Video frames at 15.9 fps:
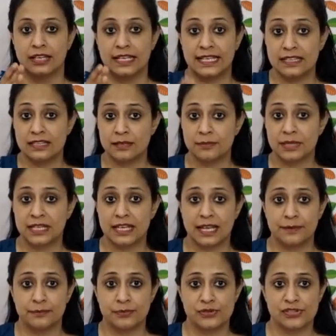In the
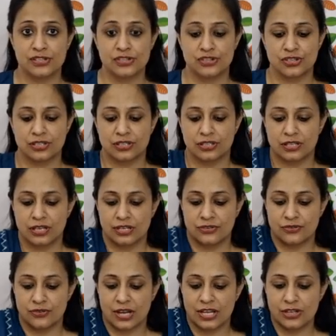midline position,
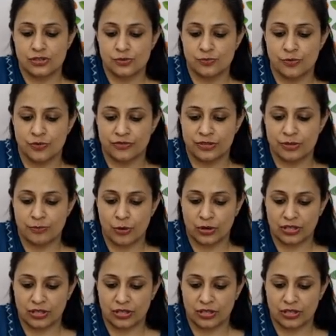try to move the